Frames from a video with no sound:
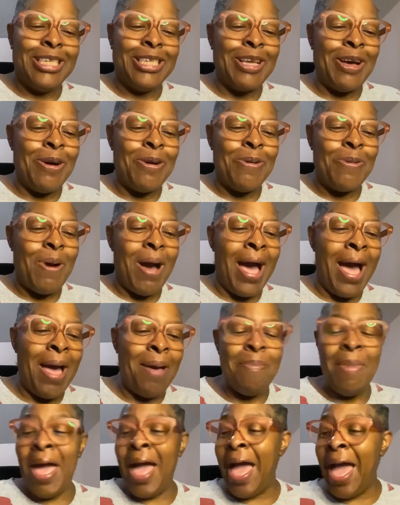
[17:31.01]
So
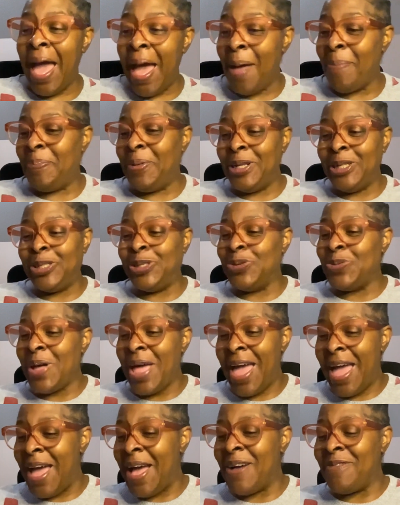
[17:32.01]
I'm happy to
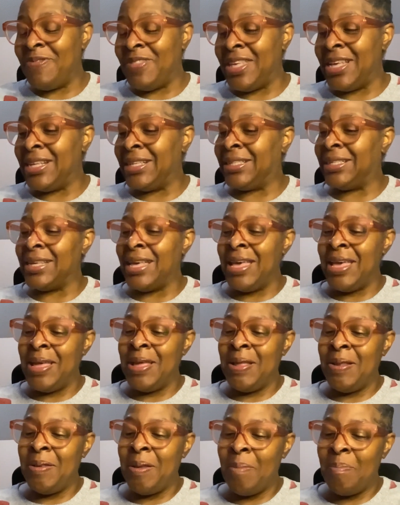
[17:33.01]
have this
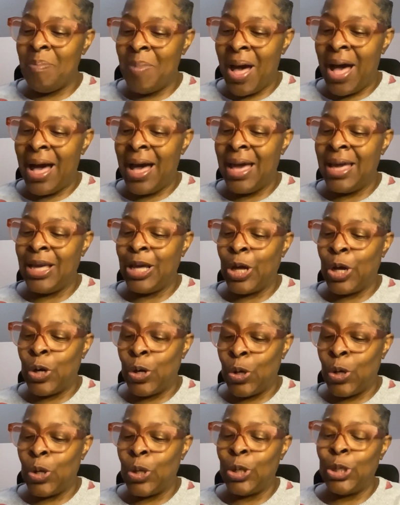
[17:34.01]
in my
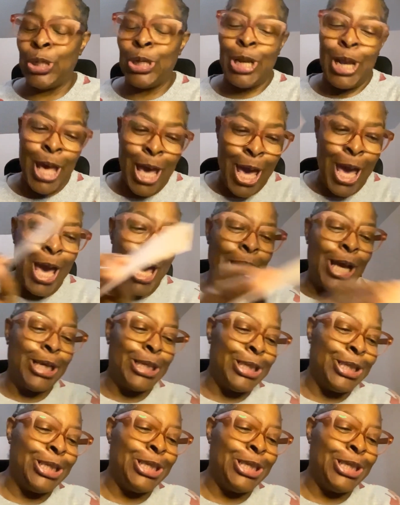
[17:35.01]
collection,